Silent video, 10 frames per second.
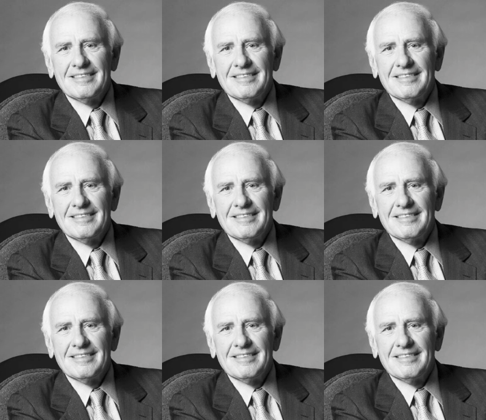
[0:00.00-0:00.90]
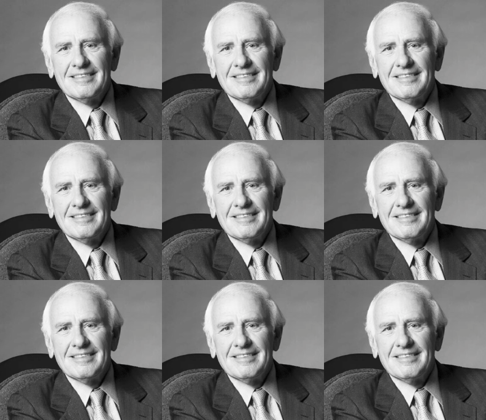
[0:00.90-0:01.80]

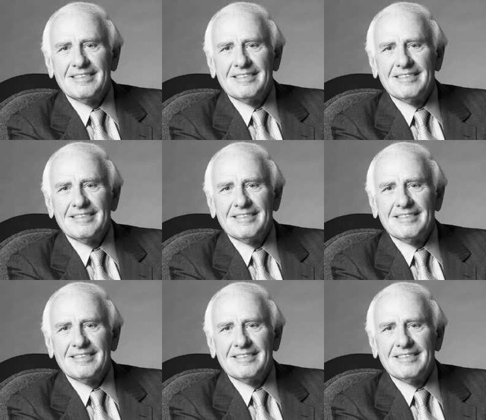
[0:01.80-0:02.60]
This is a still picture; no speech is visible.